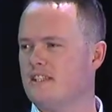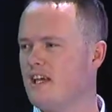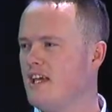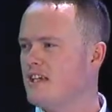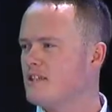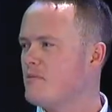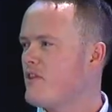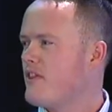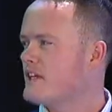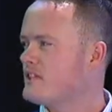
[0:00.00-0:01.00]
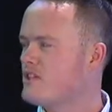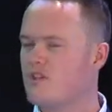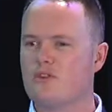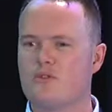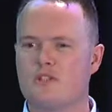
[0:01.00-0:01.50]
either some of the things that
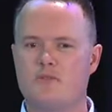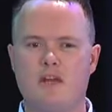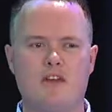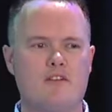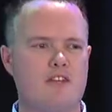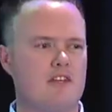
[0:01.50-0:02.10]
don't always appear in